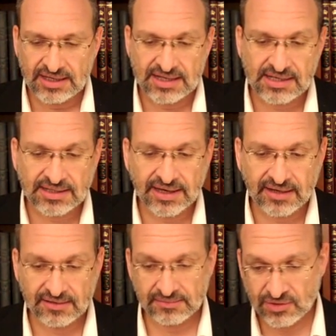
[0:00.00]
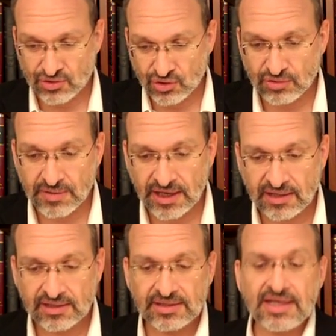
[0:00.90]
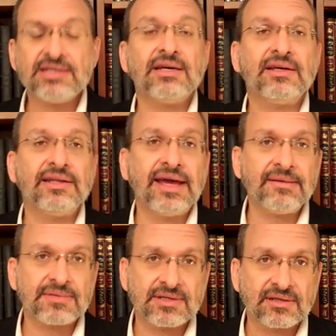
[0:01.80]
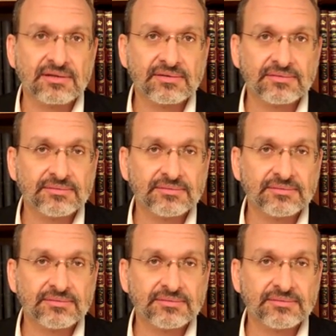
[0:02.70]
is asking, should be, these are the names